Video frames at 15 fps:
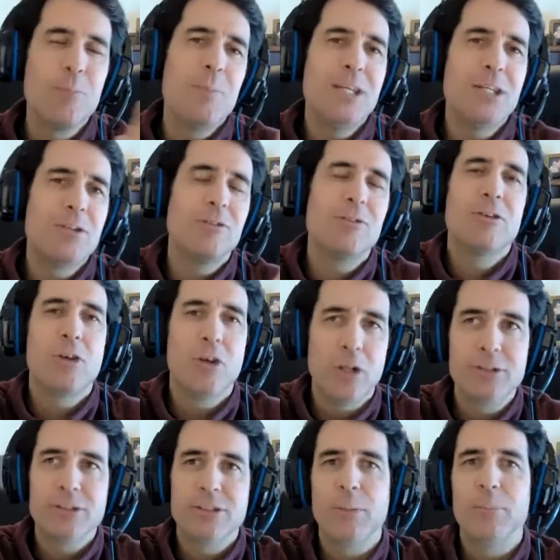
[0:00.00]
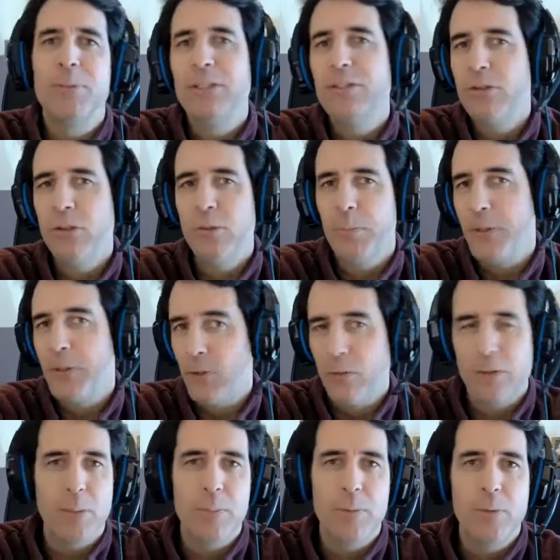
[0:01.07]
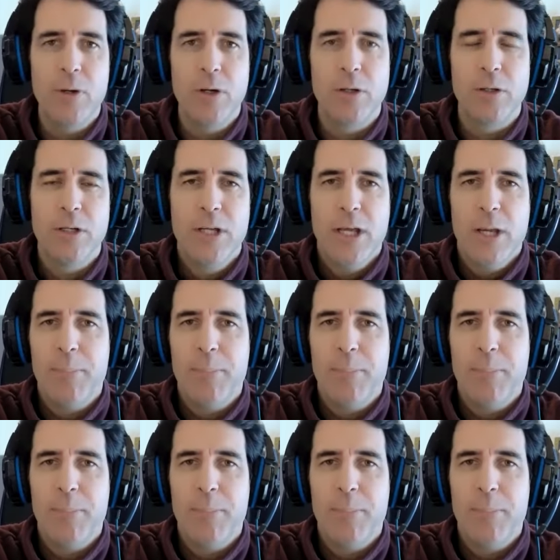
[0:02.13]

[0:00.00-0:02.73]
me to call somebody stupid, don't get me wrong,